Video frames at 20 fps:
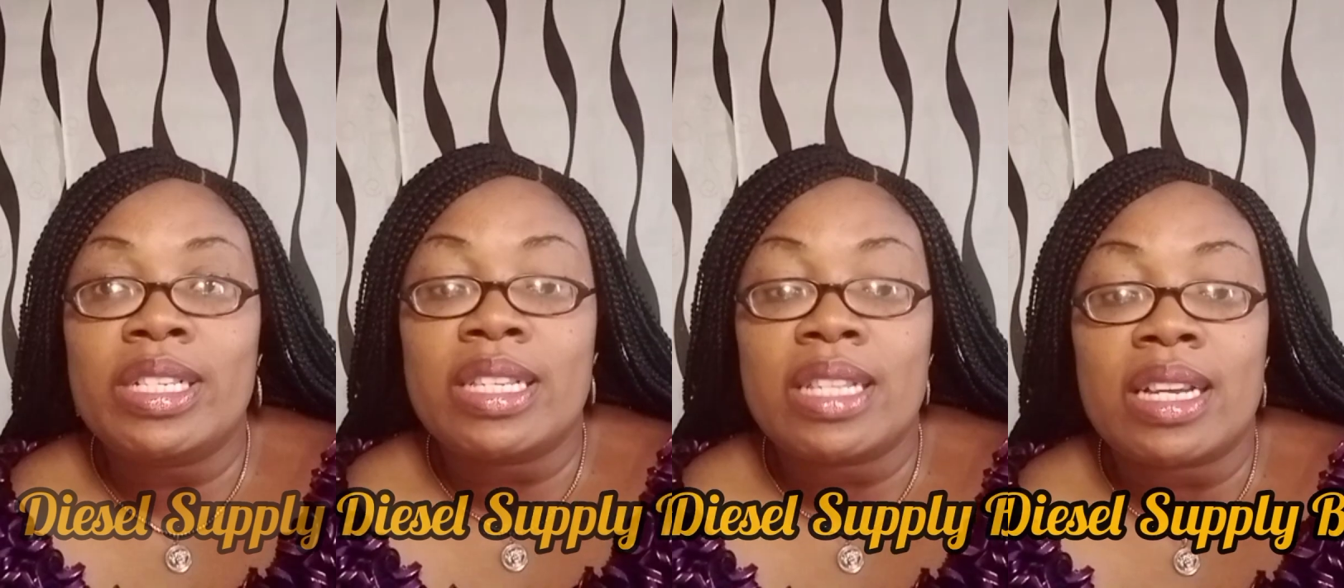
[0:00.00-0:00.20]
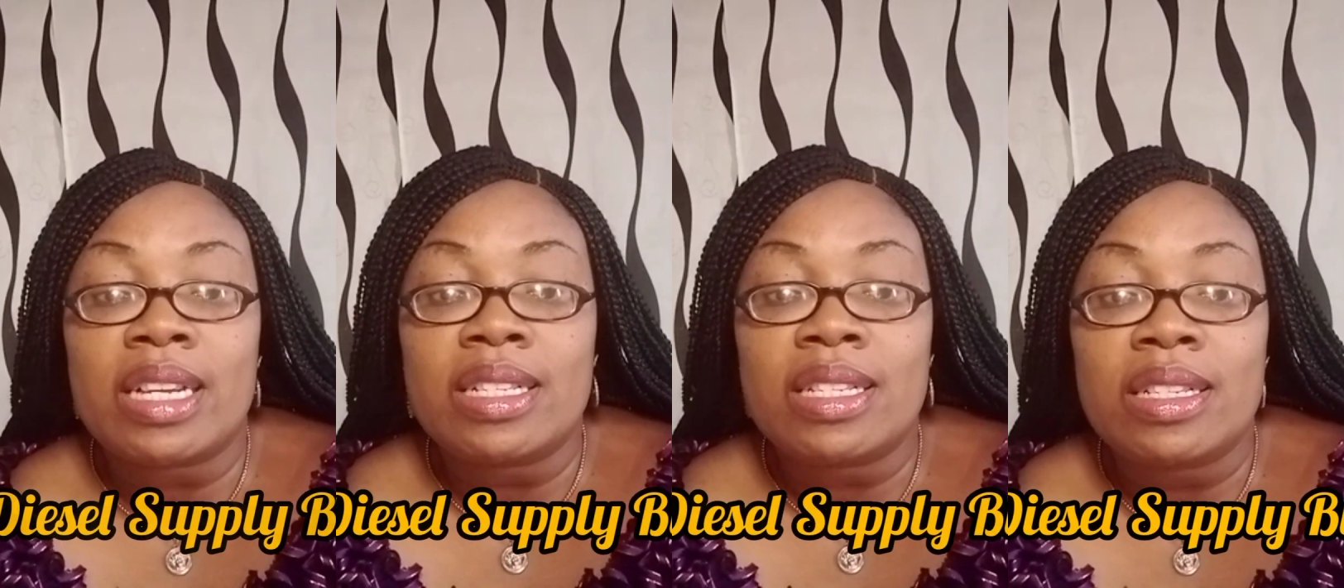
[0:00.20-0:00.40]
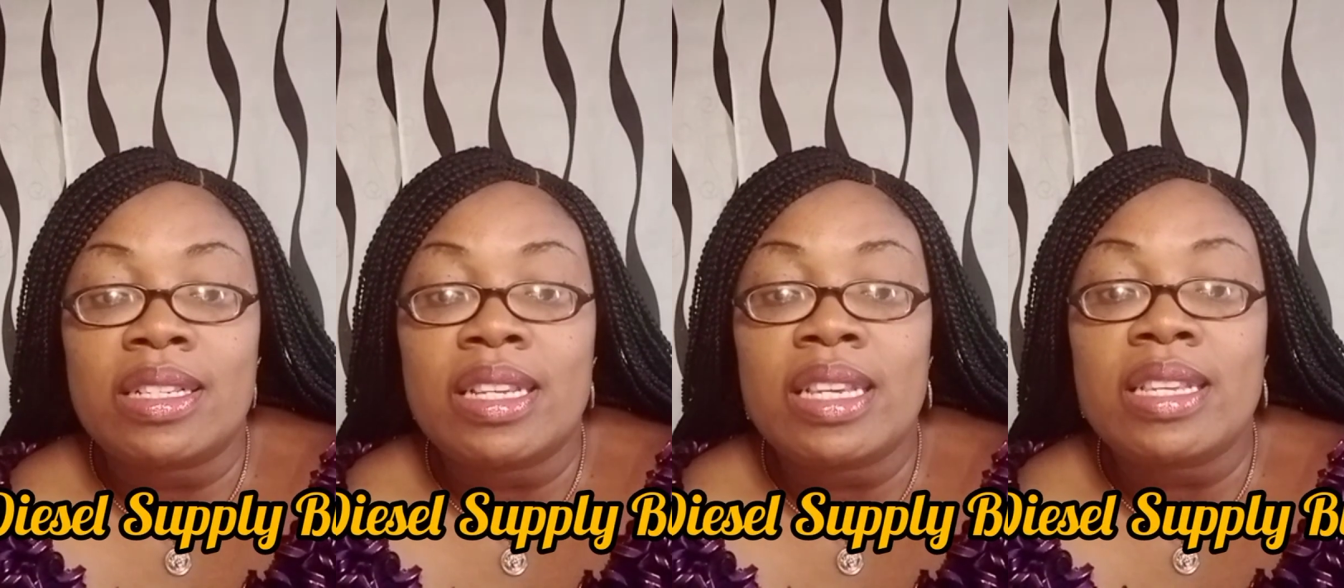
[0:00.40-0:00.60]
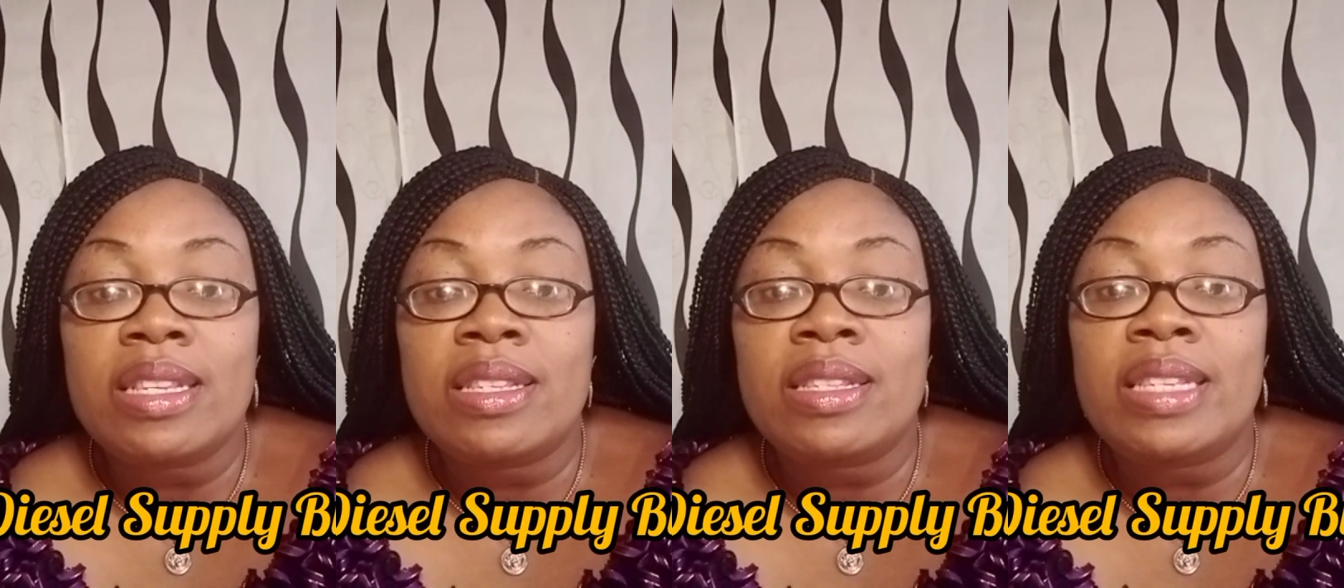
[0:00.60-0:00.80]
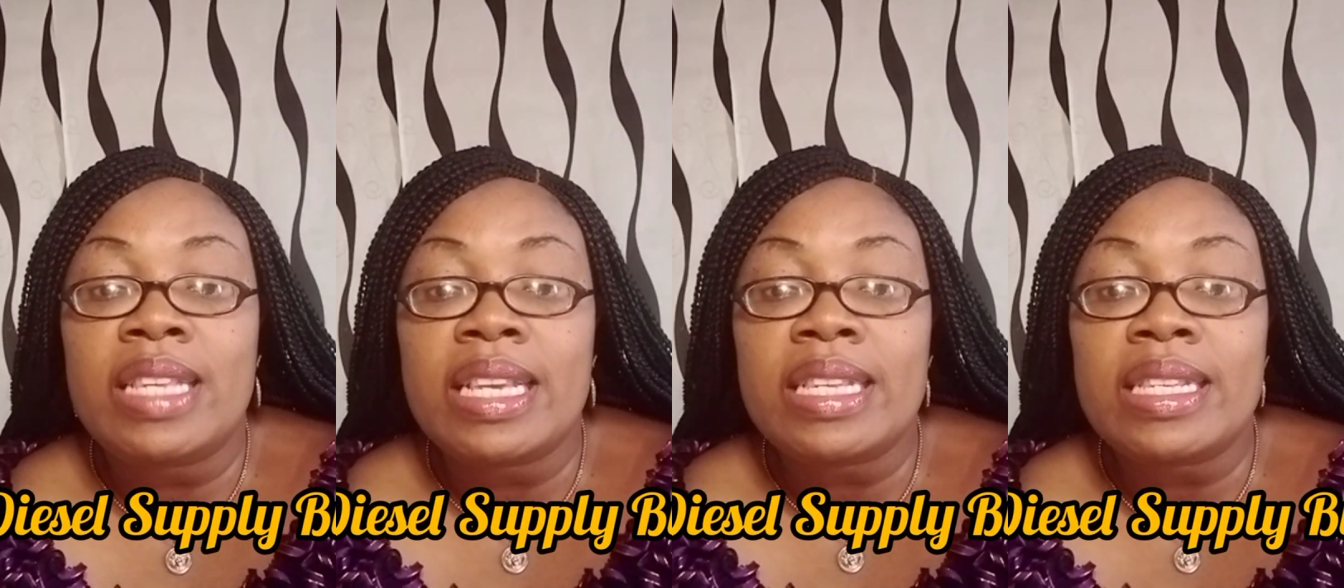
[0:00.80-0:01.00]
starting is
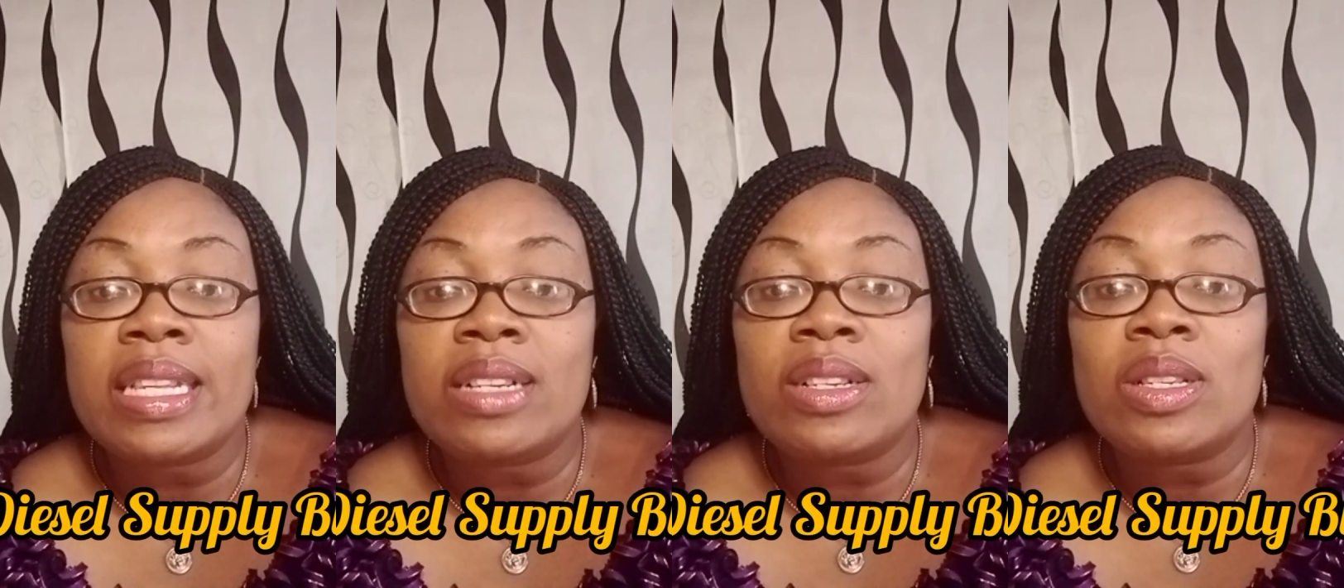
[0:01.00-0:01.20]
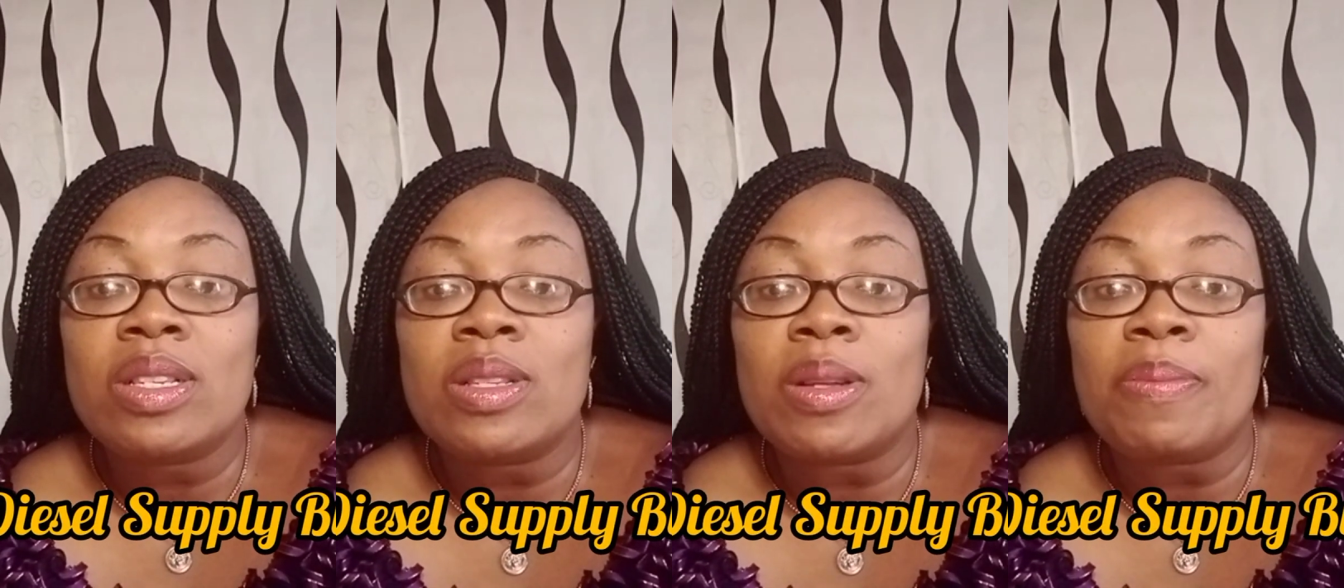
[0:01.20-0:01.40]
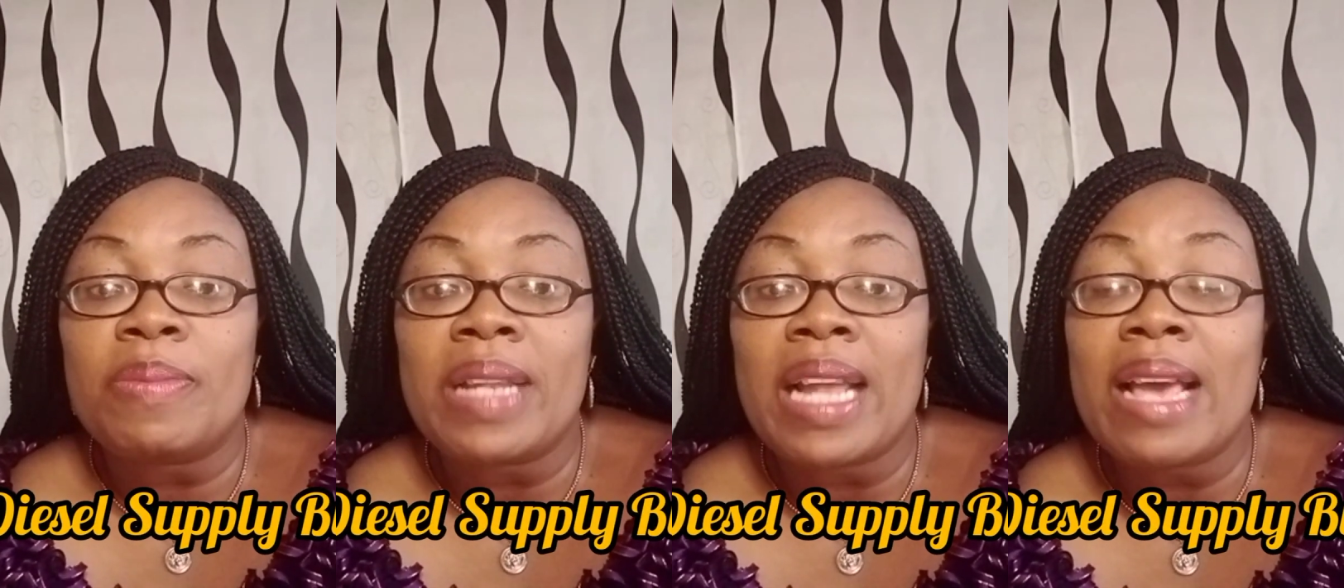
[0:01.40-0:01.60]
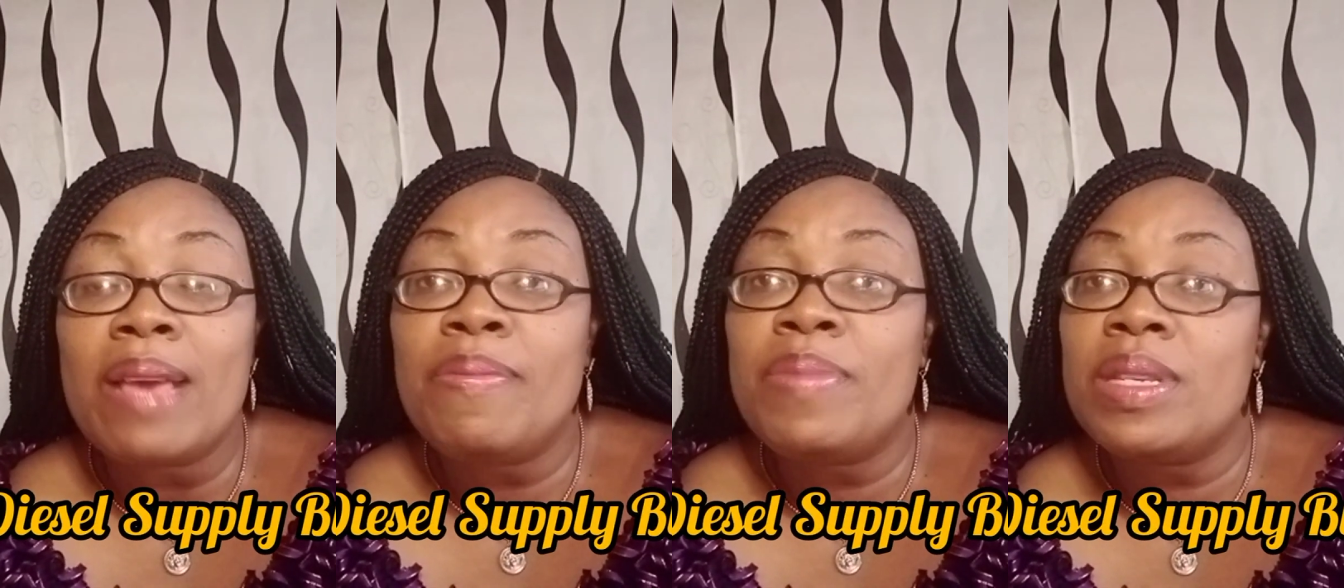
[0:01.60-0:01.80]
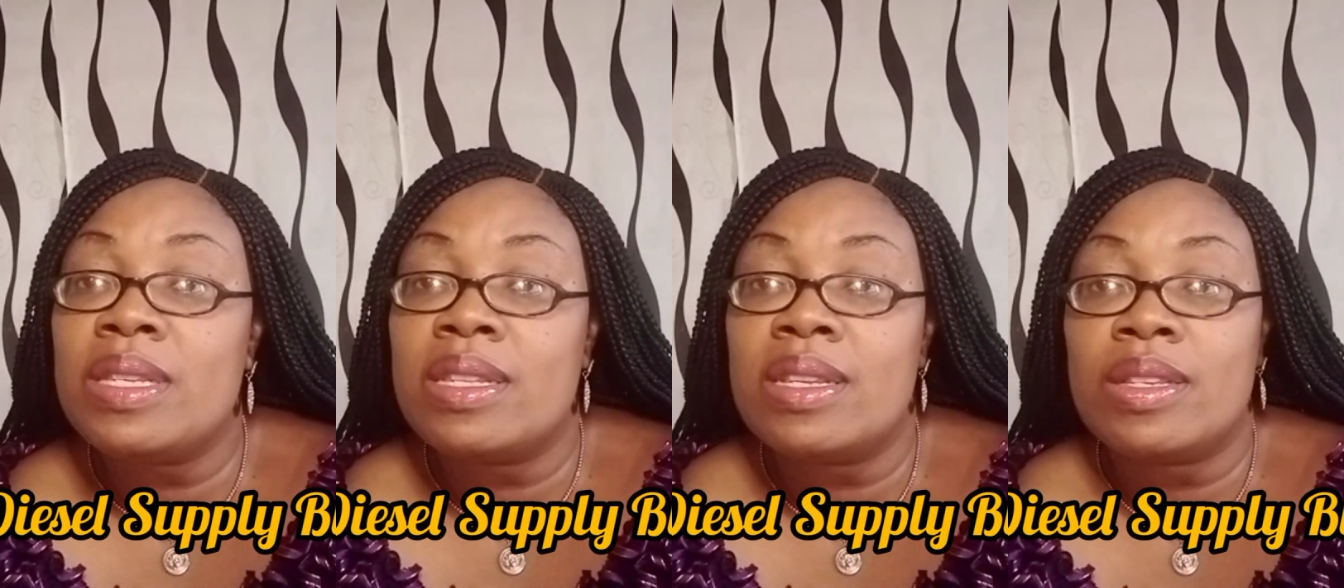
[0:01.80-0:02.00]
diesel supply
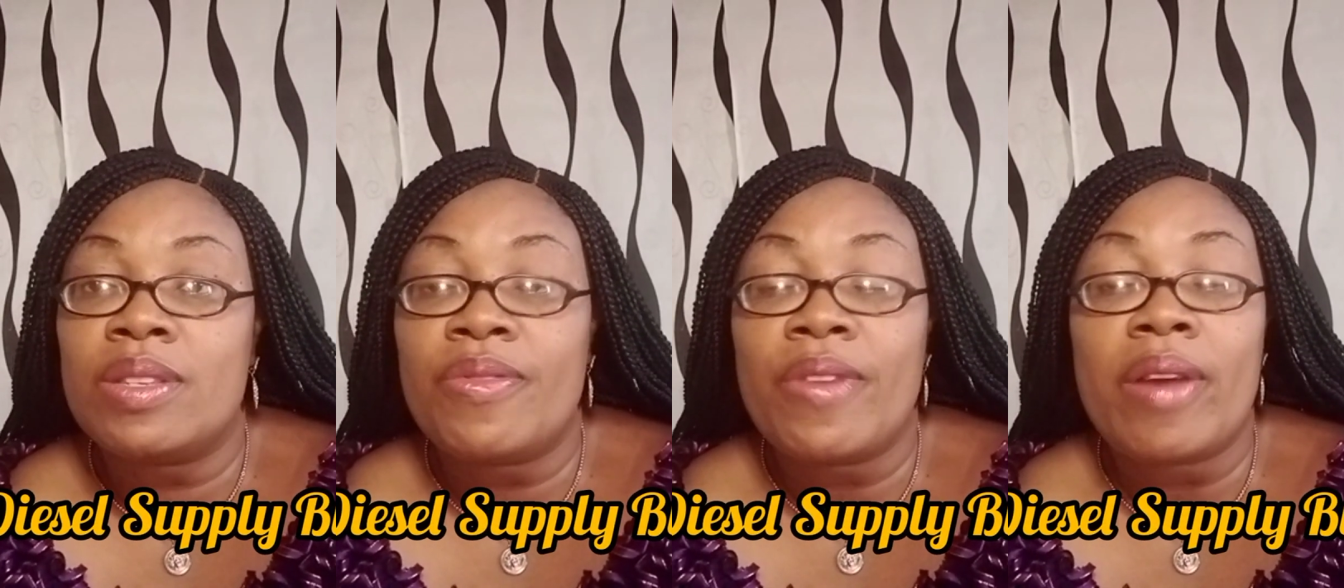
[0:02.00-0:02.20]
business.